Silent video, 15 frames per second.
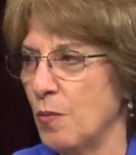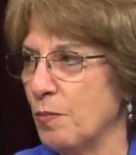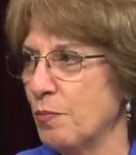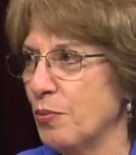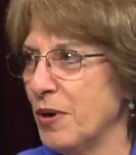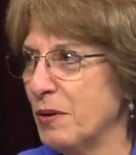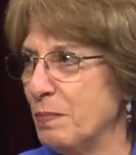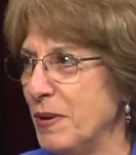
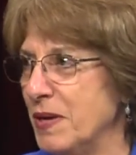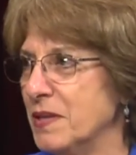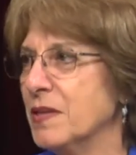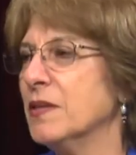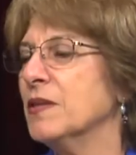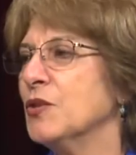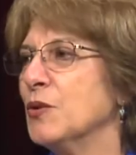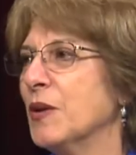bring
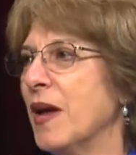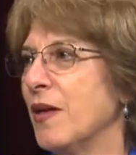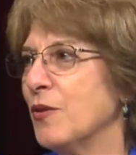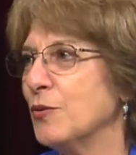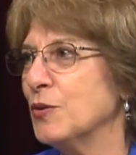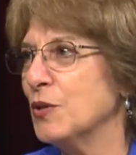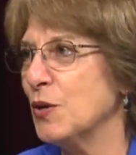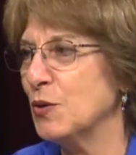pieces together,
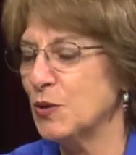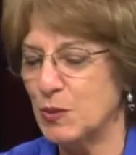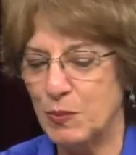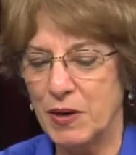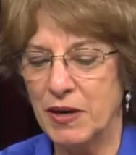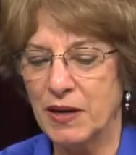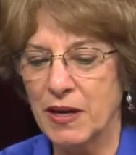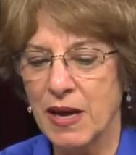so to
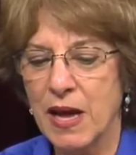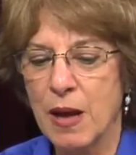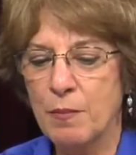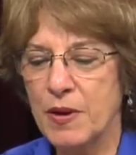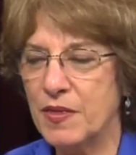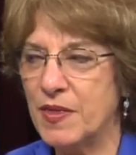speak, but